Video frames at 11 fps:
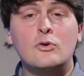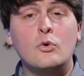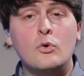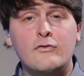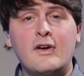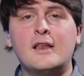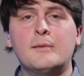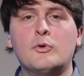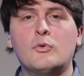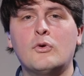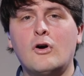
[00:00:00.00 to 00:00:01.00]
all
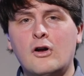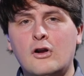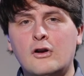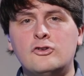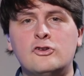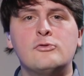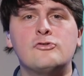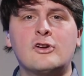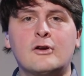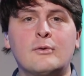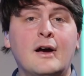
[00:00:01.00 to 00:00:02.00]
available on our YouTube
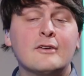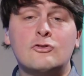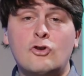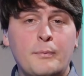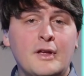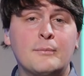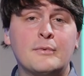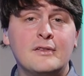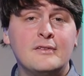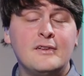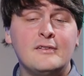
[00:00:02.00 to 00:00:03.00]
channel and cropping up
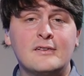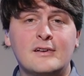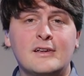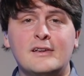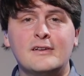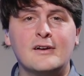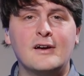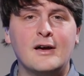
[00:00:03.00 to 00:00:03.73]
consistently